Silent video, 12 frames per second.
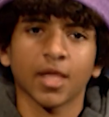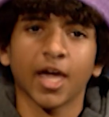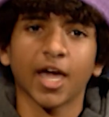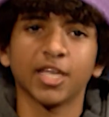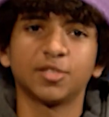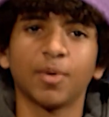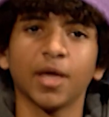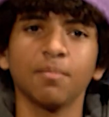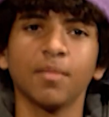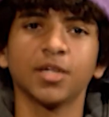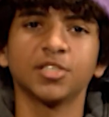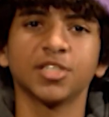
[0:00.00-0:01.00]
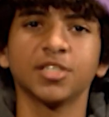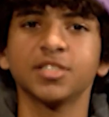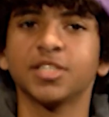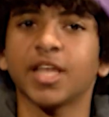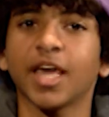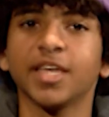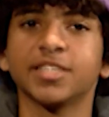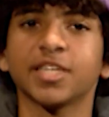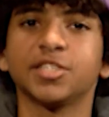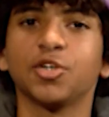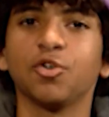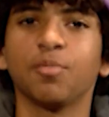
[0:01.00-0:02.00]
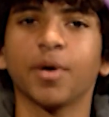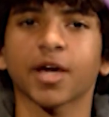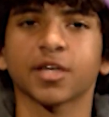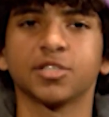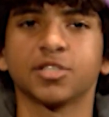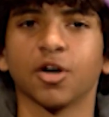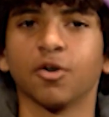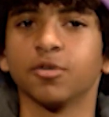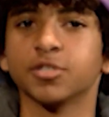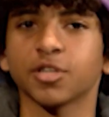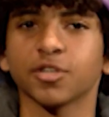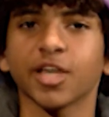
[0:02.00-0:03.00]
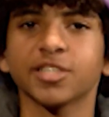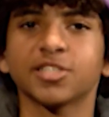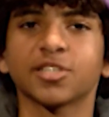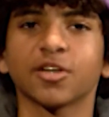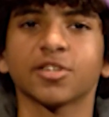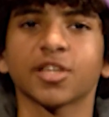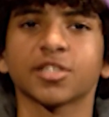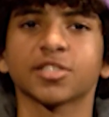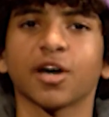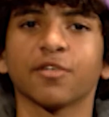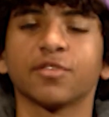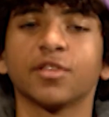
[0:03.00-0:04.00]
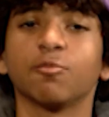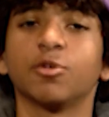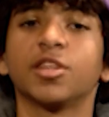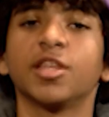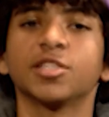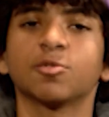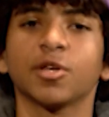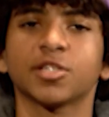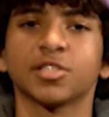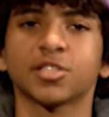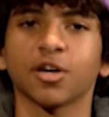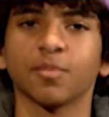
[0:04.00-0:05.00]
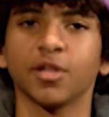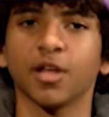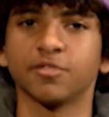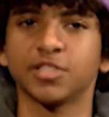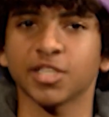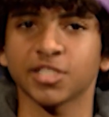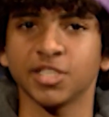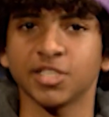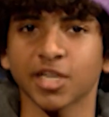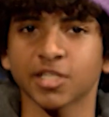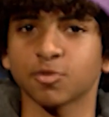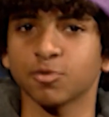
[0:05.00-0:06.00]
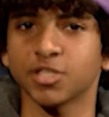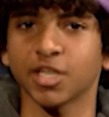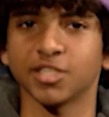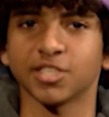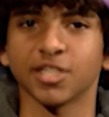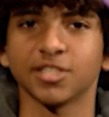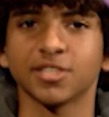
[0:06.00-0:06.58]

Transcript: As Ben mentioned, today is a two package show, so let's start things off with this week's installment of 60 Seconds with Sanchez.